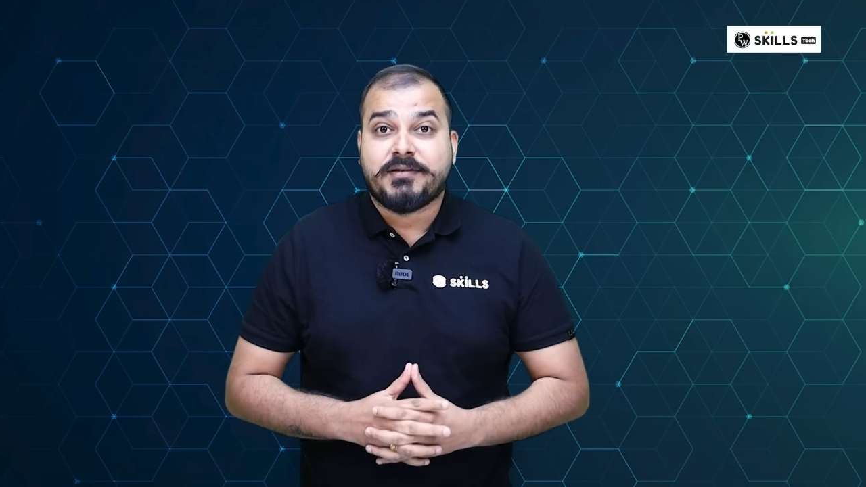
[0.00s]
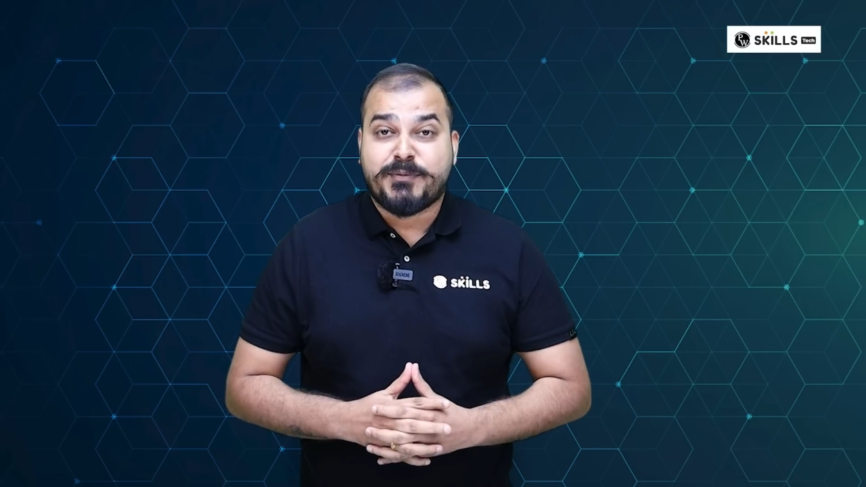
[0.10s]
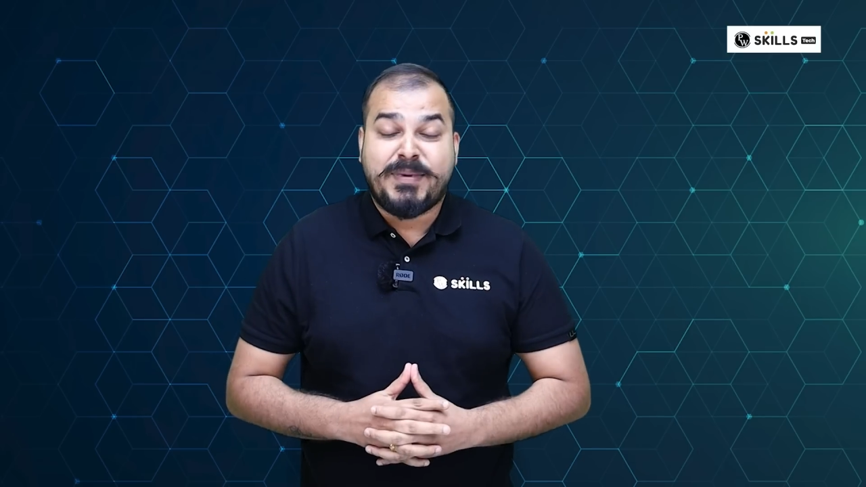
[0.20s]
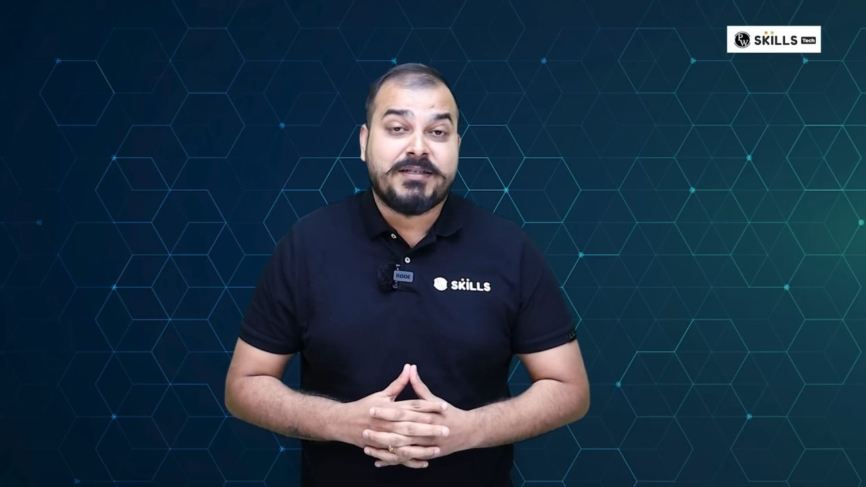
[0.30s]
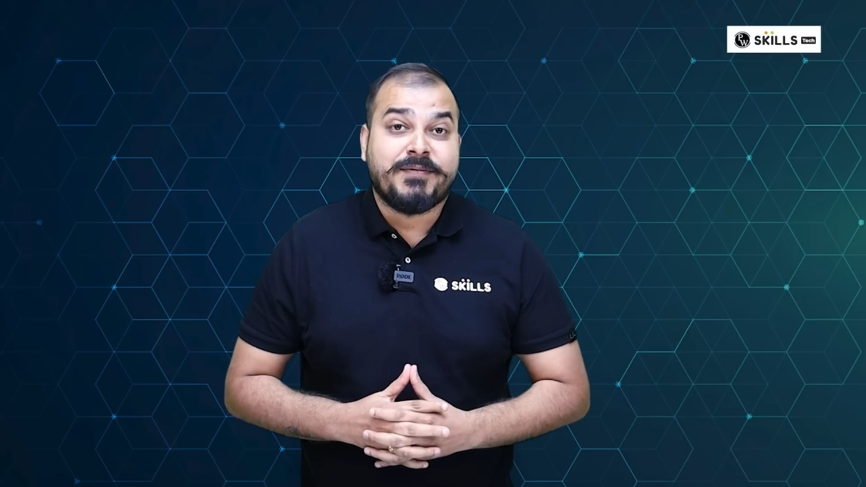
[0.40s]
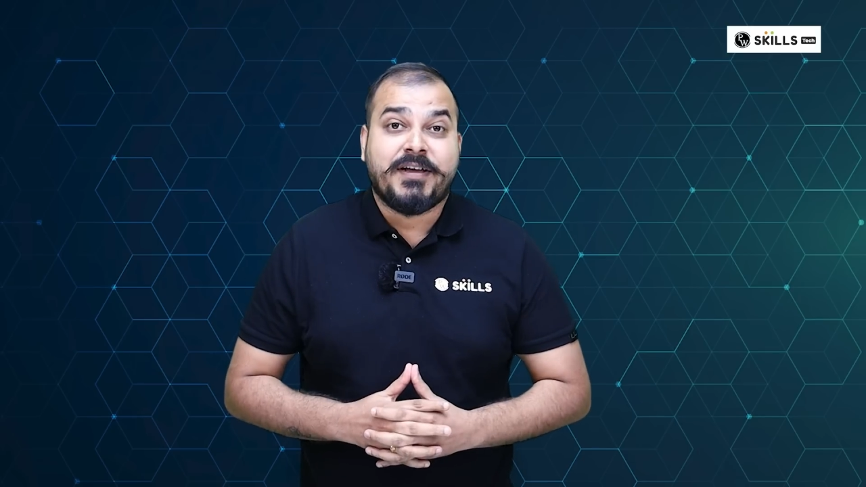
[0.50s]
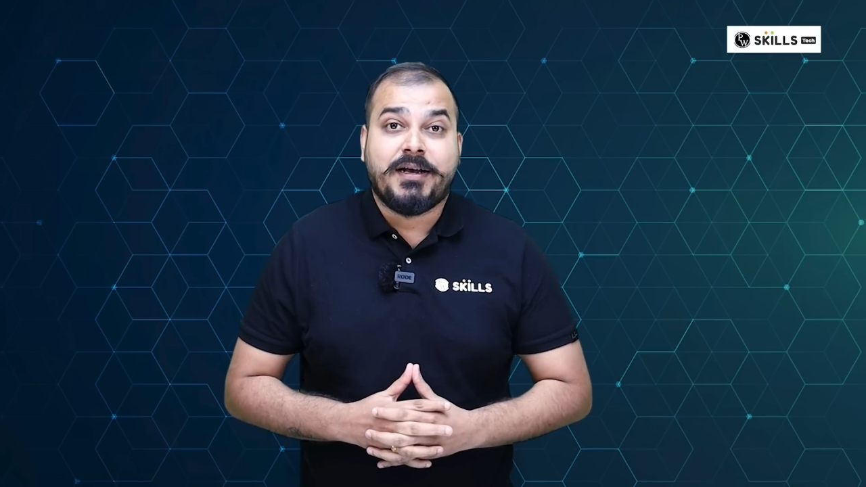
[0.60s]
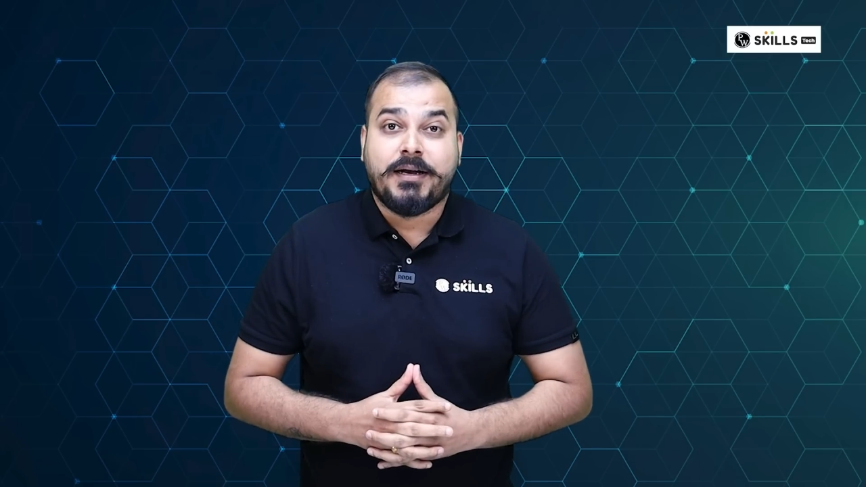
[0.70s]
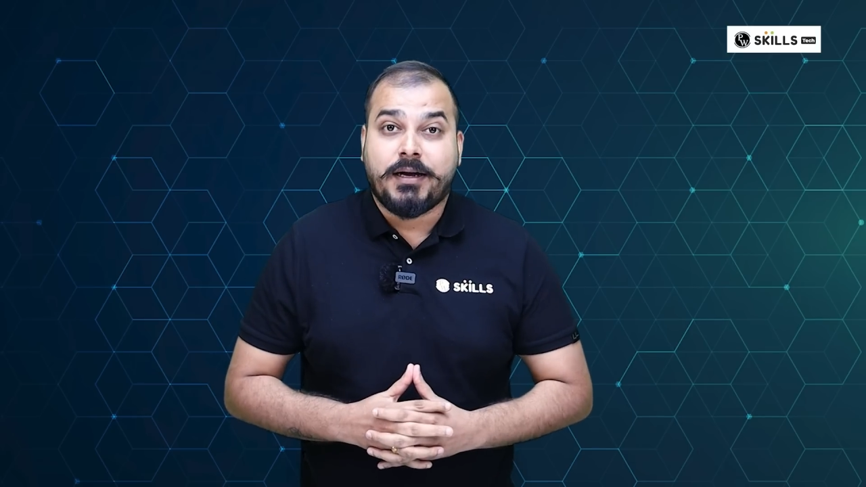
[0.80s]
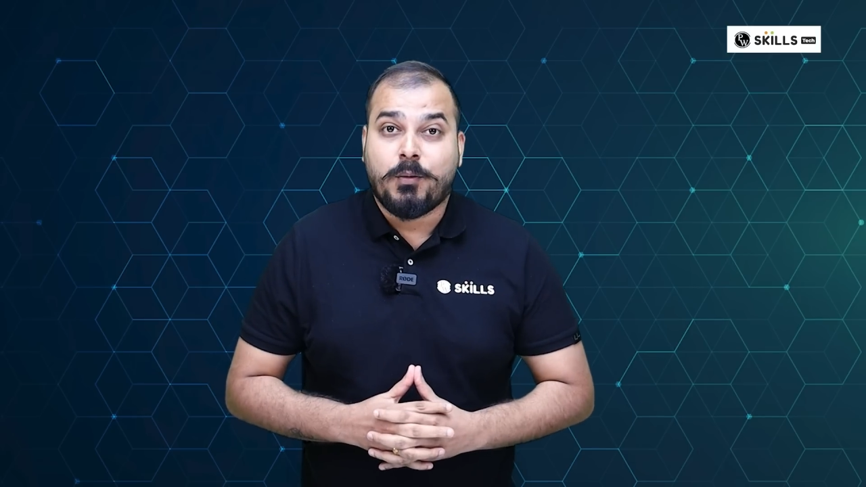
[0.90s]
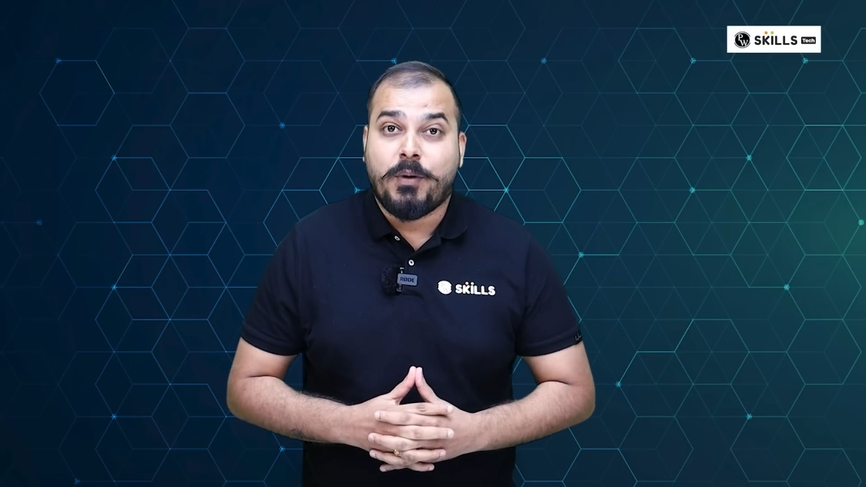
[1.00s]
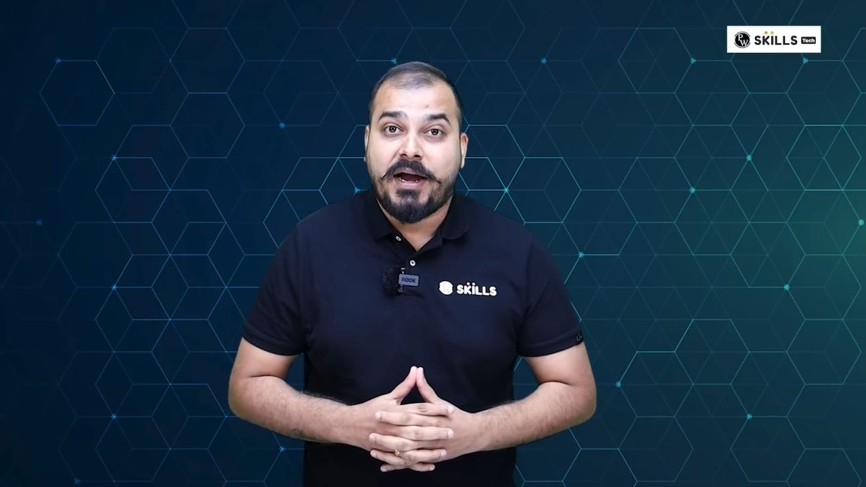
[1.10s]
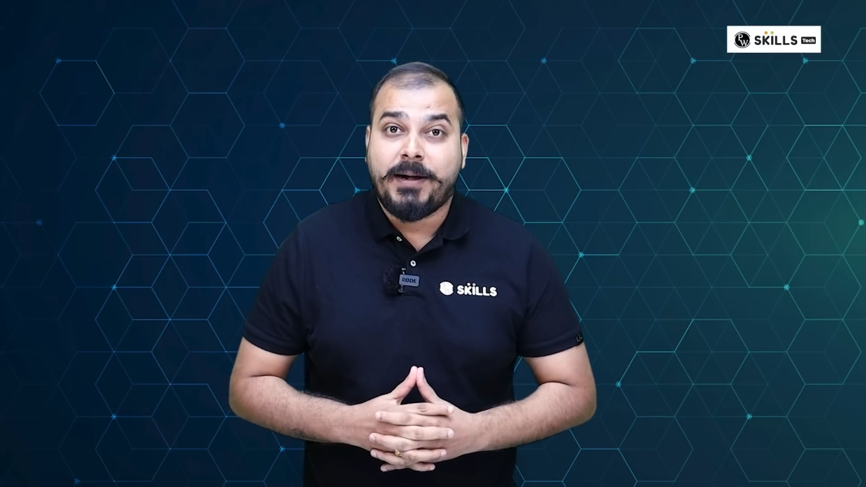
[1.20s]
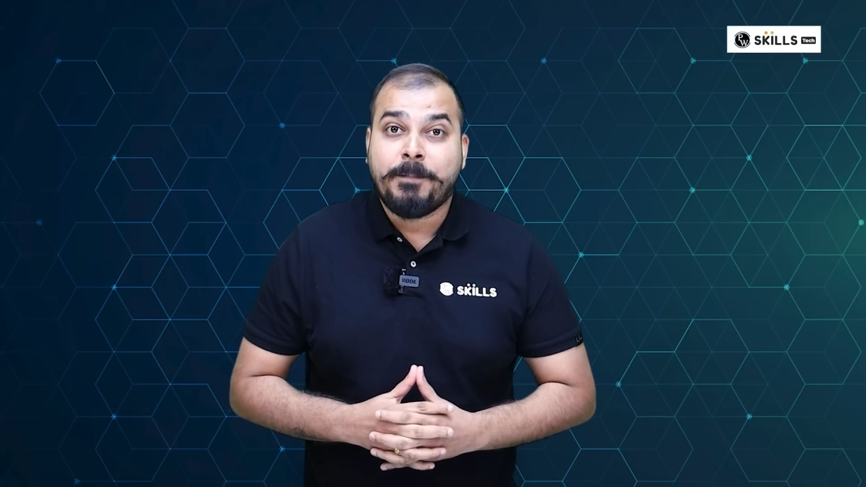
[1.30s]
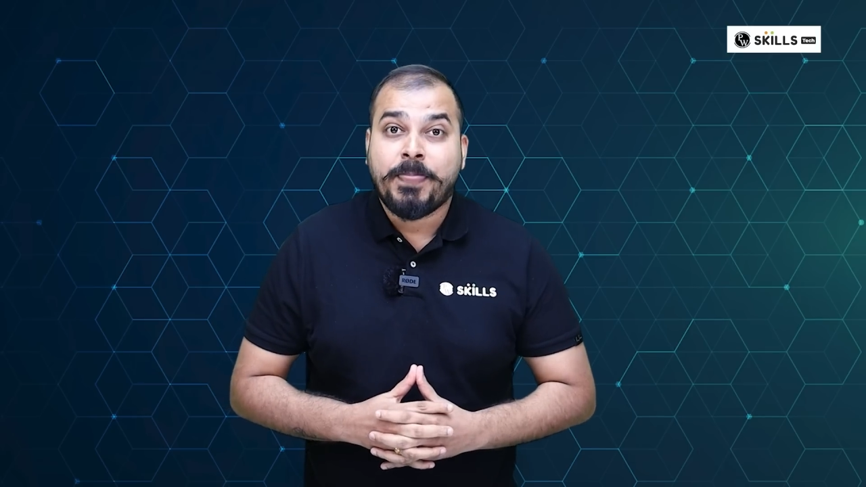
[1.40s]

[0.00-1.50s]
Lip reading: specifically required.